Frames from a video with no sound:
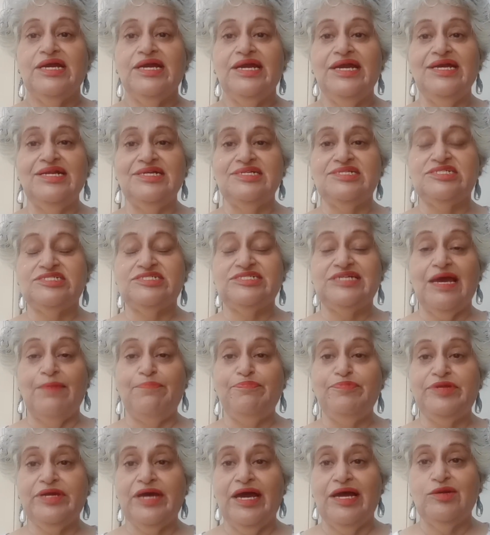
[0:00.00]
In
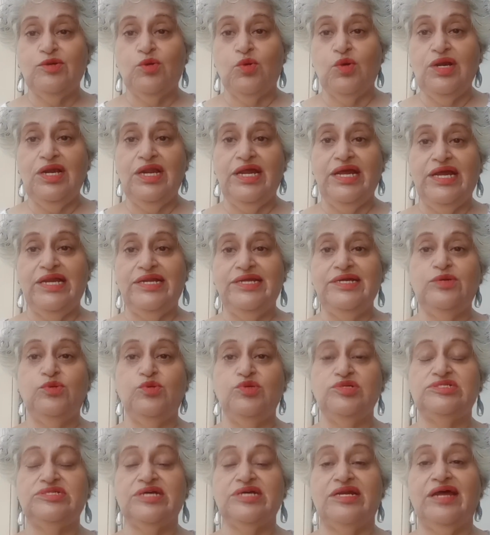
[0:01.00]
stepped an old lady who
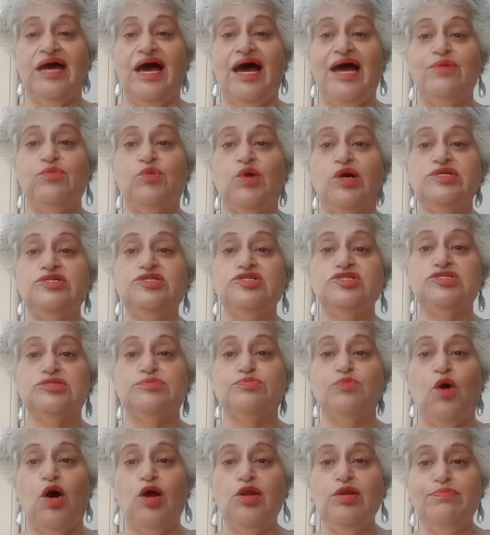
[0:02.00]
said, "I want a
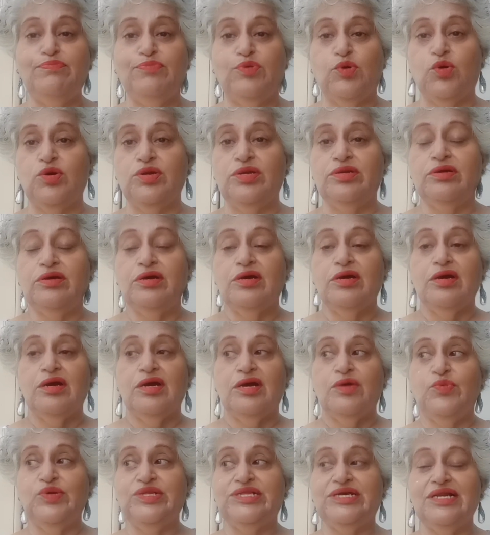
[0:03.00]
small bone
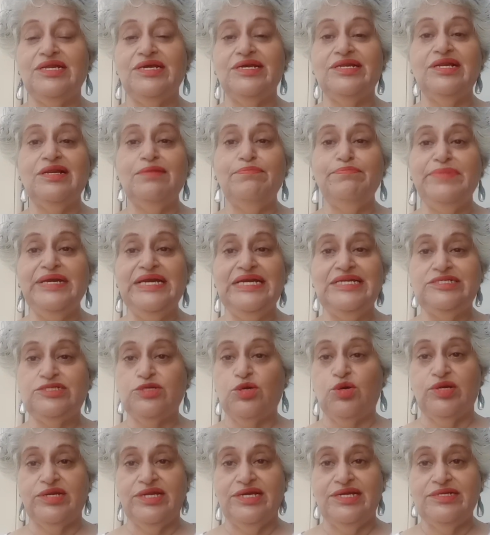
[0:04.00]
with a little meat
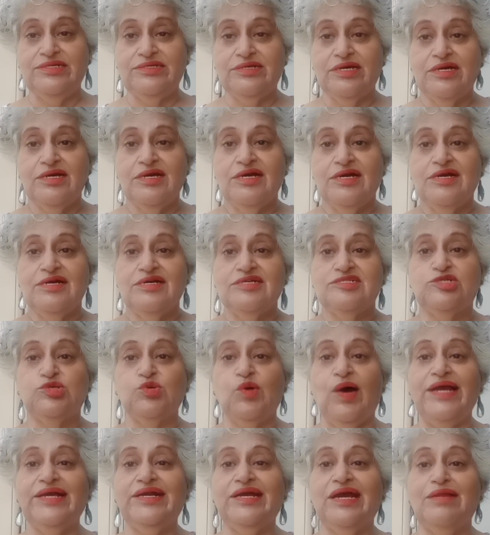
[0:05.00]
on it so
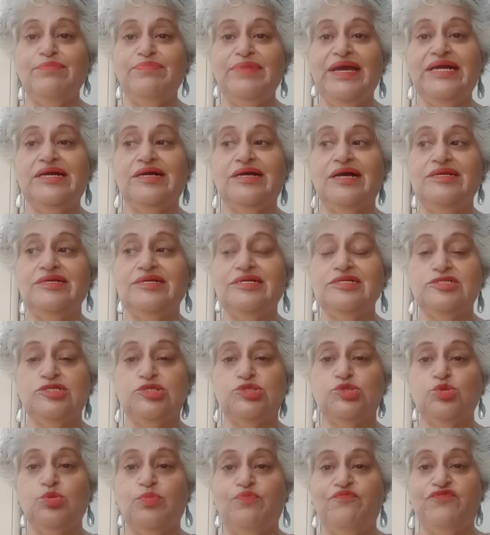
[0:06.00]
I can make a little
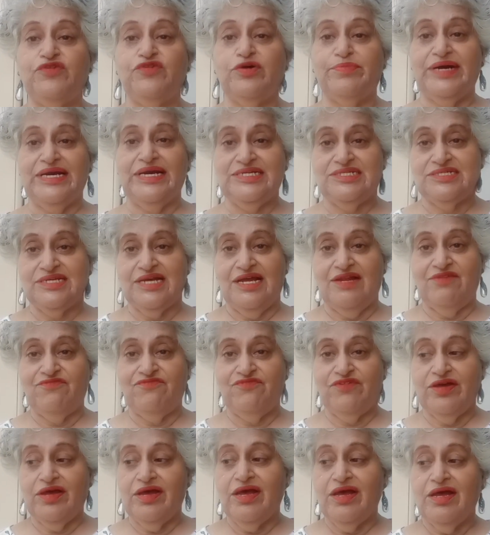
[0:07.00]
soup for
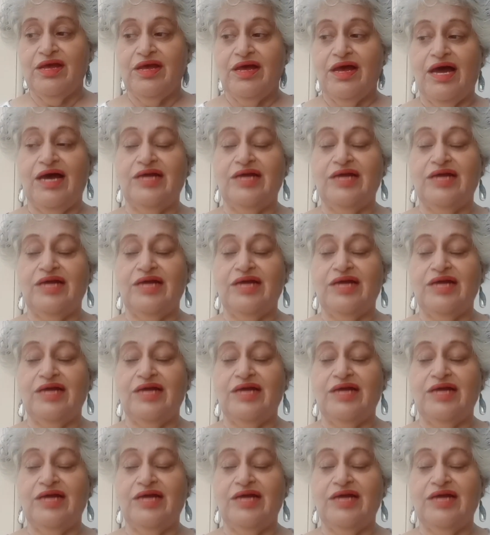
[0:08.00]
myself."